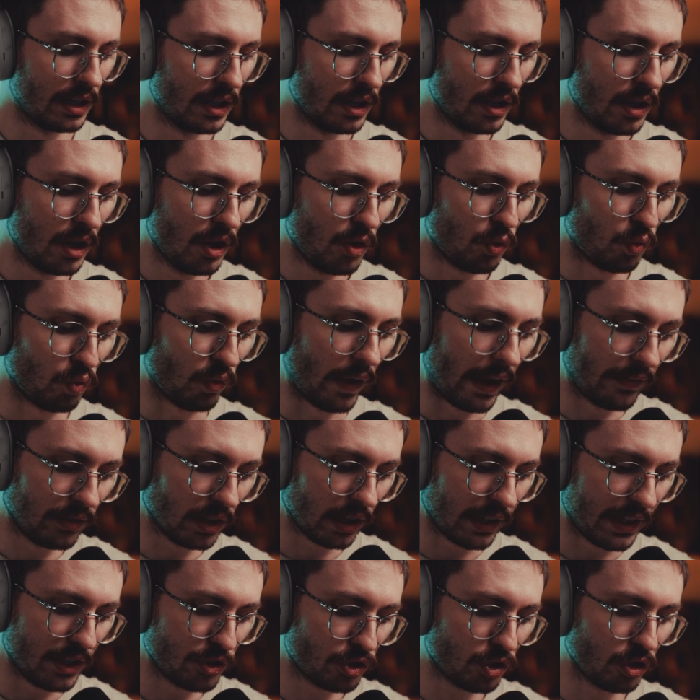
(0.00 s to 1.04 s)

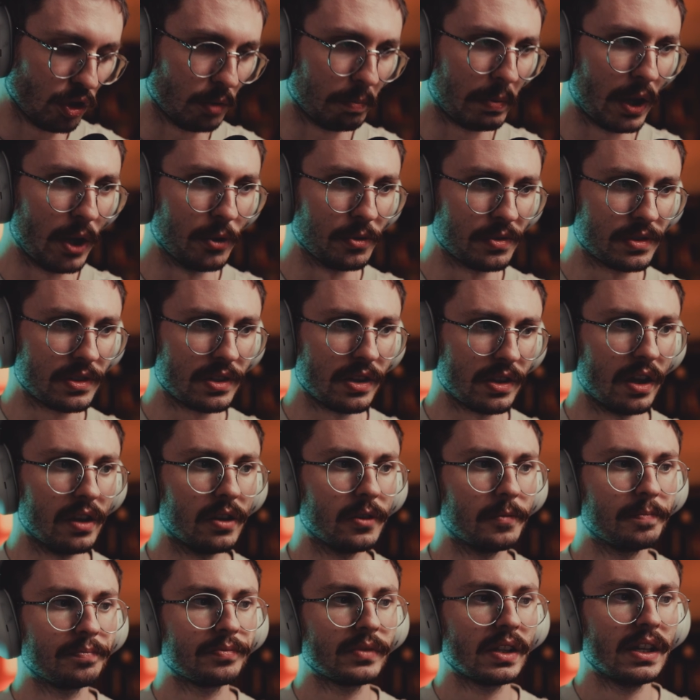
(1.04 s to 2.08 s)
Revelational posts, though.
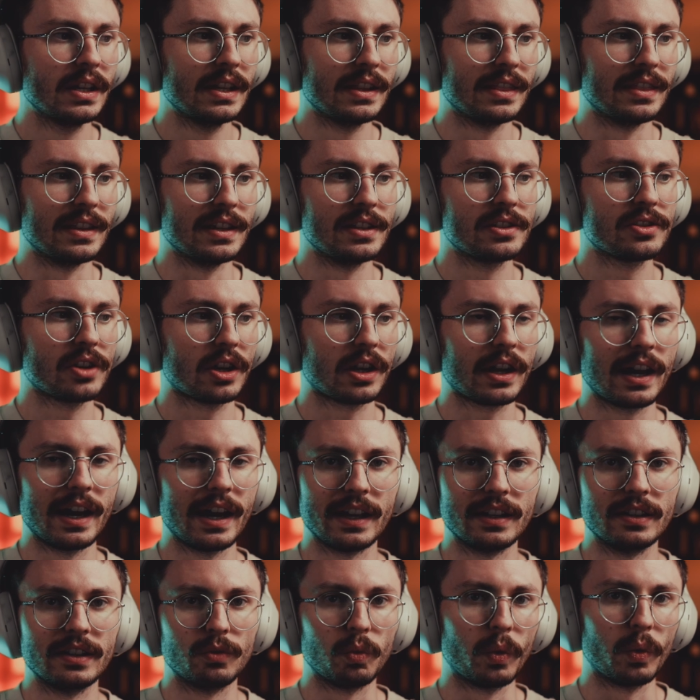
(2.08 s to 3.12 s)
These are kind
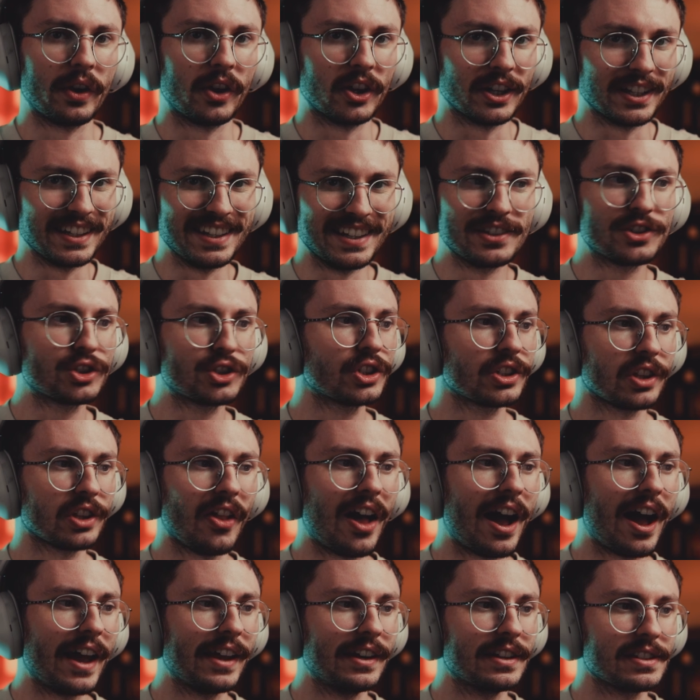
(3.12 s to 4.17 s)
of where each
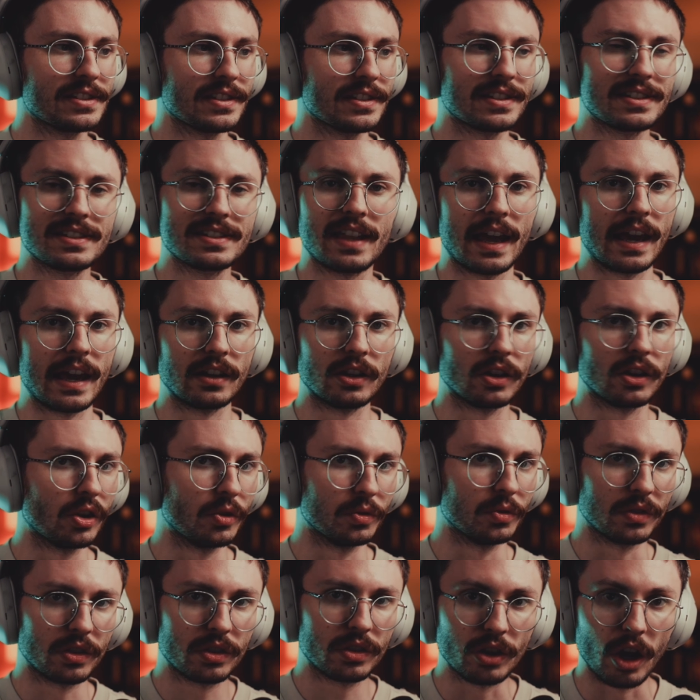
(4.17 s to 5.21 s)
slide is a standalone
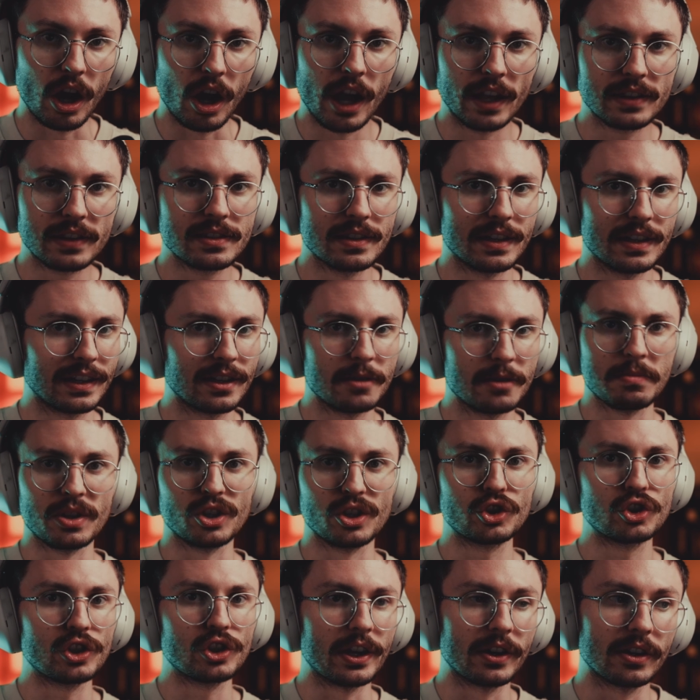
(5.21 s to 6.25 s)
thought. It can be
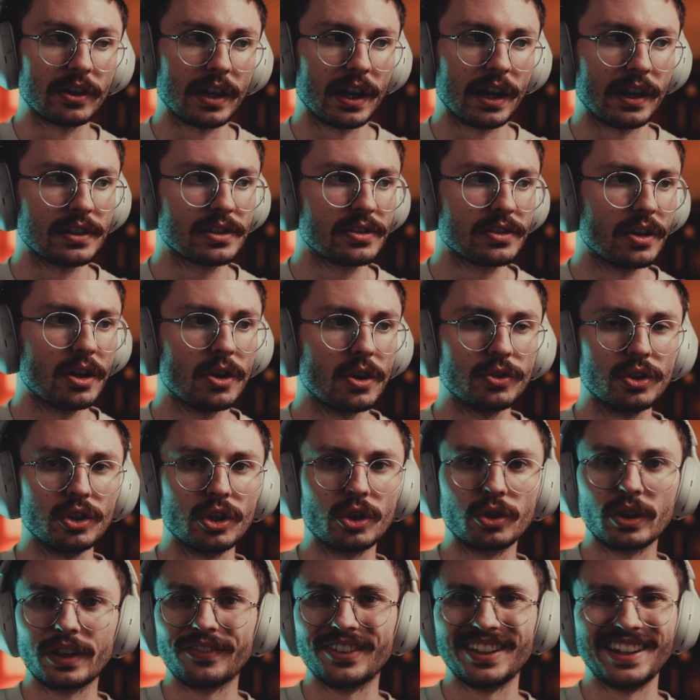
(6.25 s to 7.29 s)
shared on its own. You don't
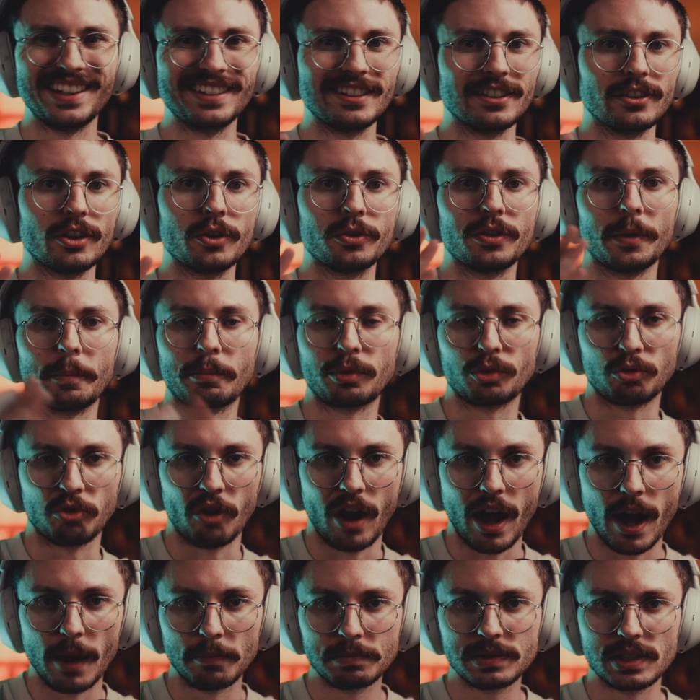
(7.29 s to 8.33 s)
even need to know the
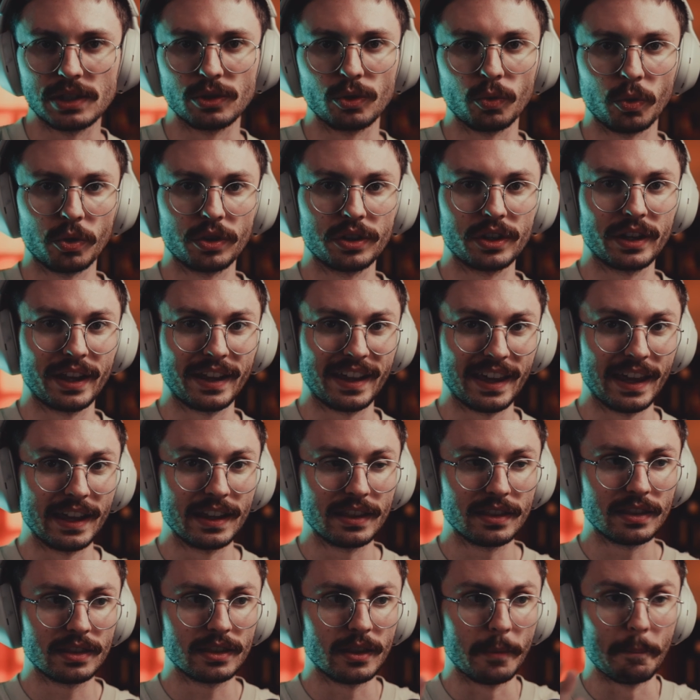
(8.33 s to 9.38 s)
prompt in order to
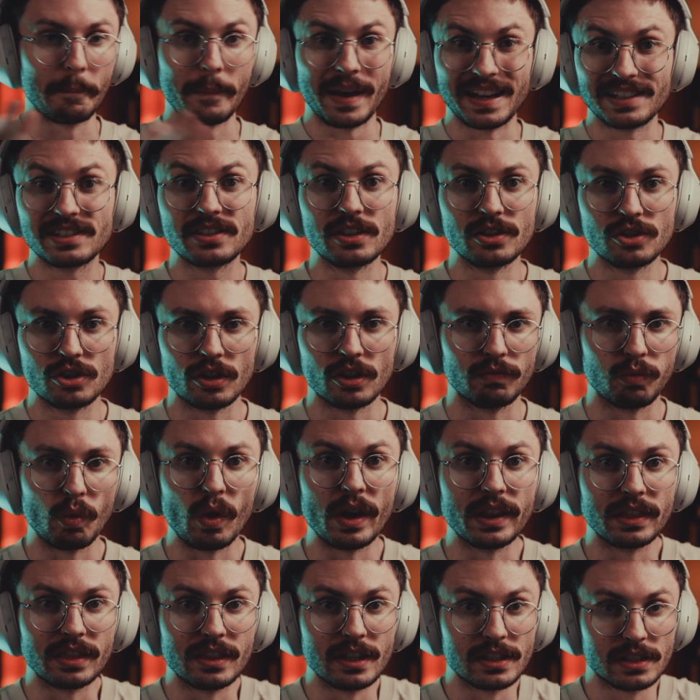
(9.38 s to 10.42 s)
get the message of
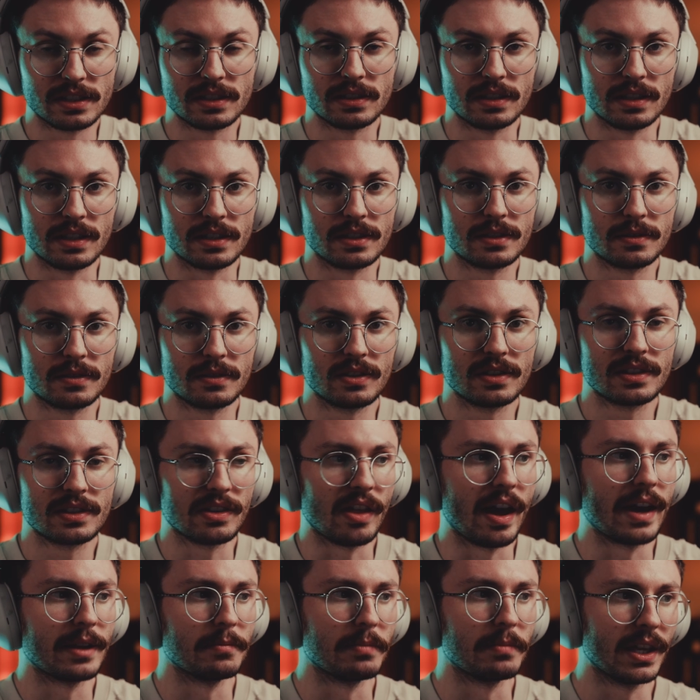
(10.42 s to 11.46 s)
what this
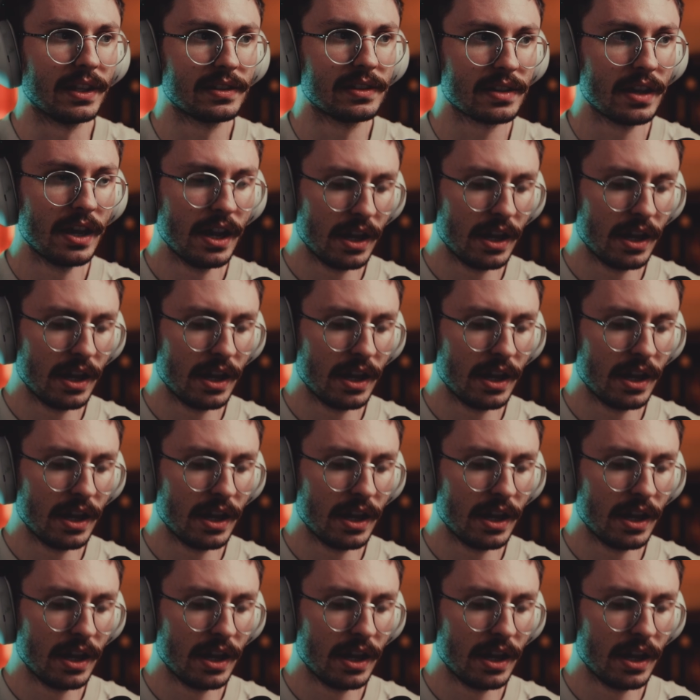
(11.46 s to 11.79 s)
slide means.